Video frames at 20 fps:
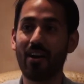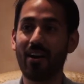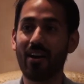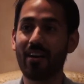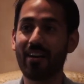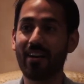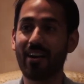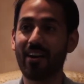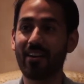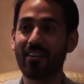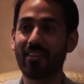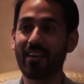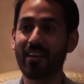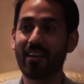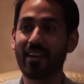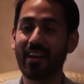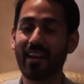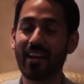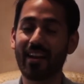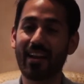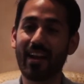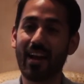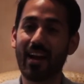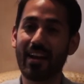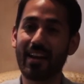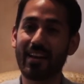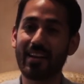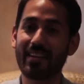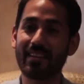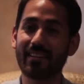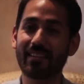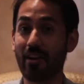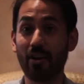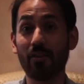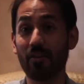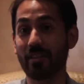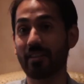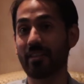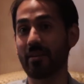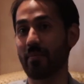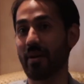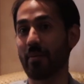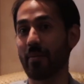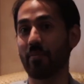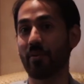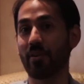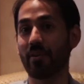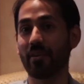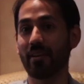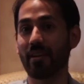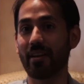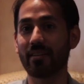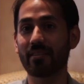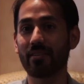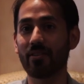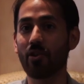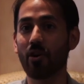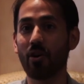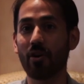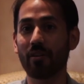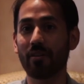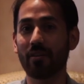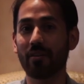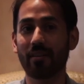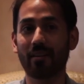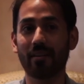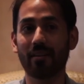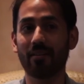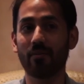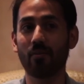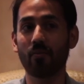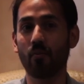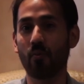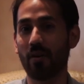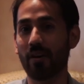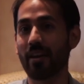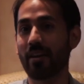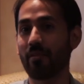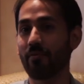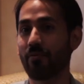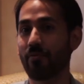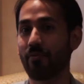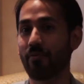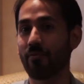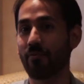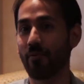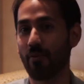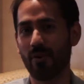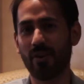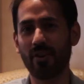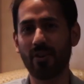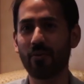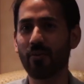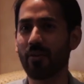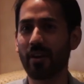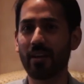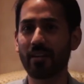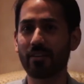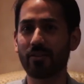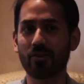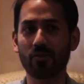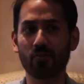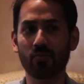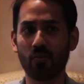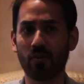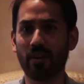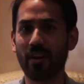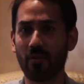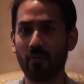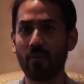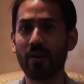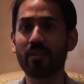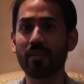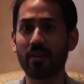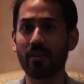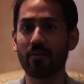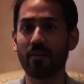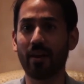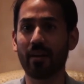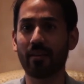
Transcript: I, I think Karen is another team member. It's not working for you, it's just working with you.